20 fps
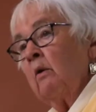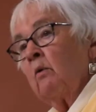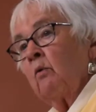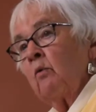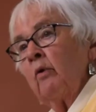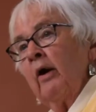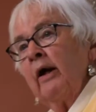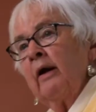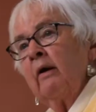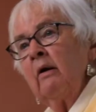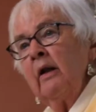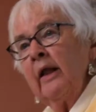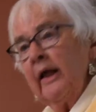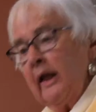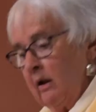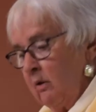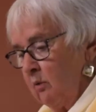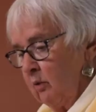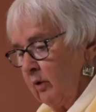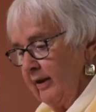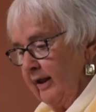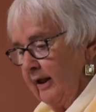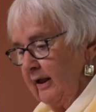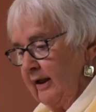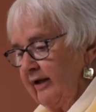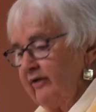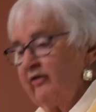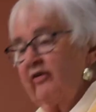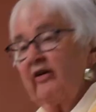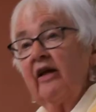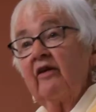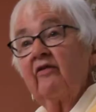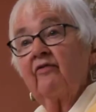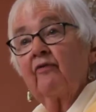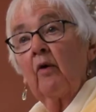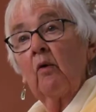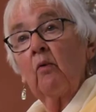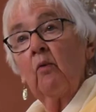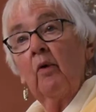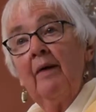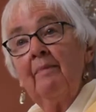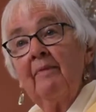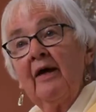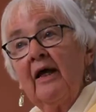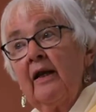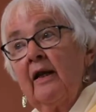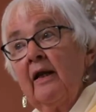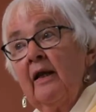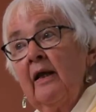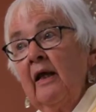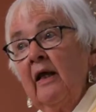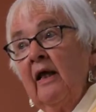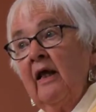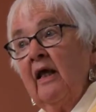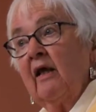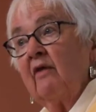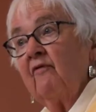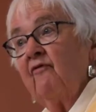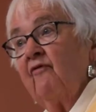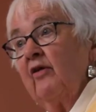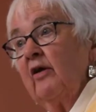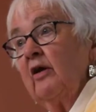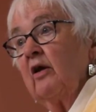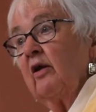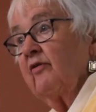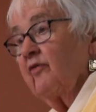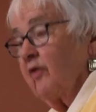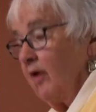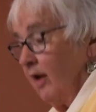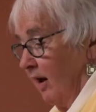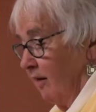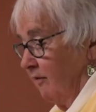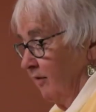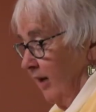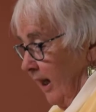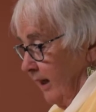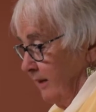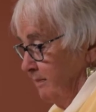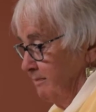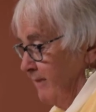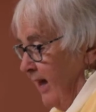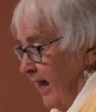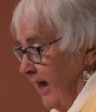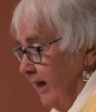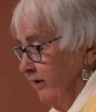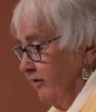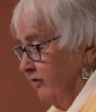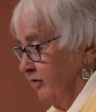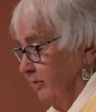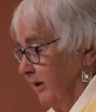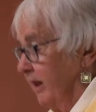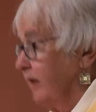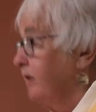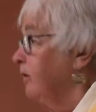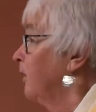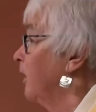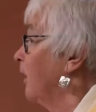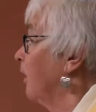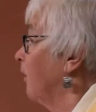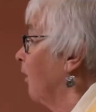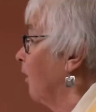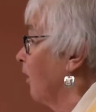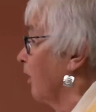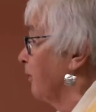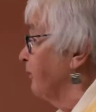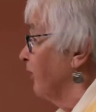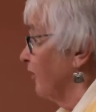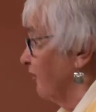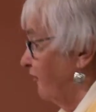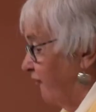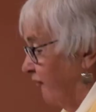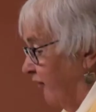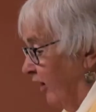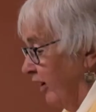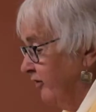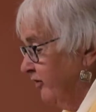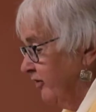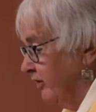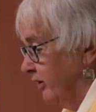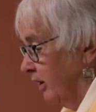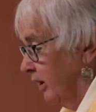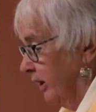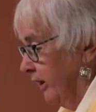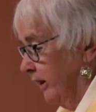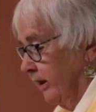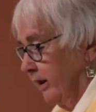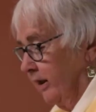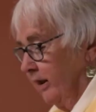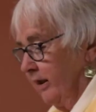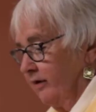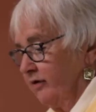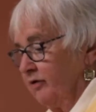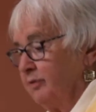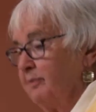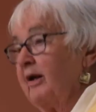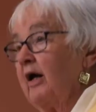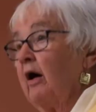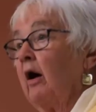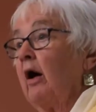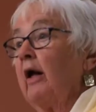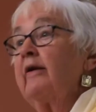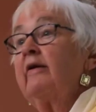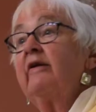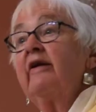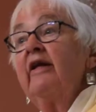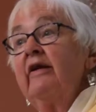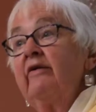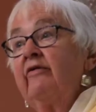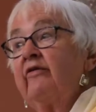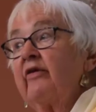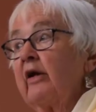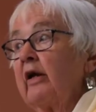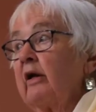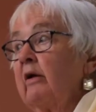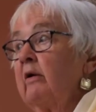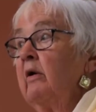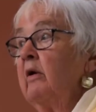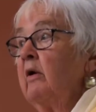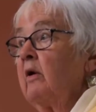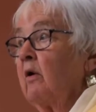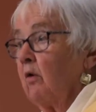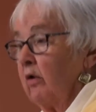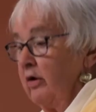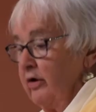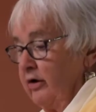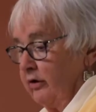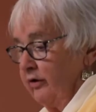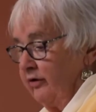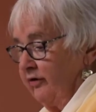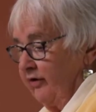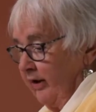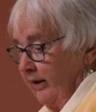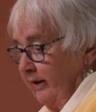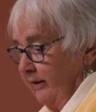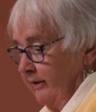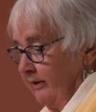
Rarely were the listings for women in fields of like management or professional areas beyond teaching or nursing.